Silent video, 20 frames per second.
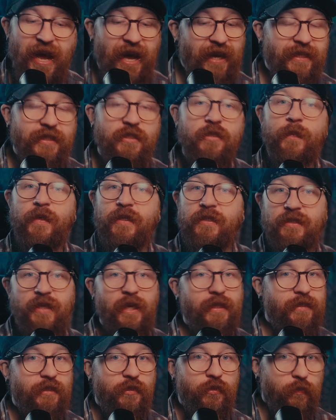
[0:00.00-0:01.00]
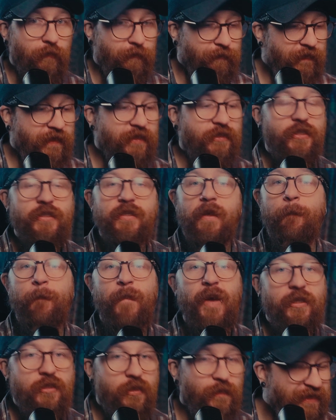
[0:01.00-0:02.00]
added some exciting new features and
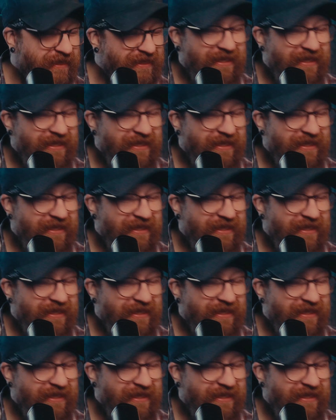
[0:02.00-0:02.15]
made some